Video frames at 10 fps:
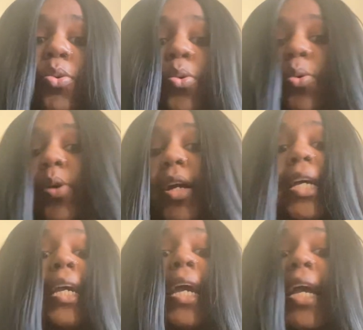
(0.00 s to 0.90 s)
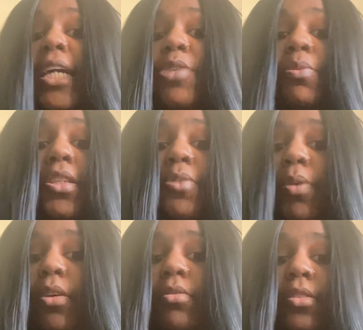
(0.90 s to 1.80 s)
or engage with this
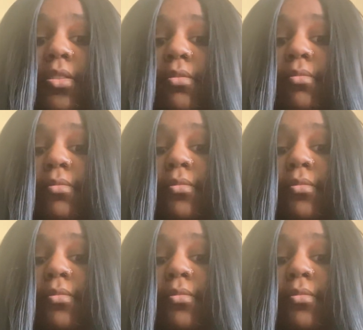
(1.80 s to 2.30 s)
person.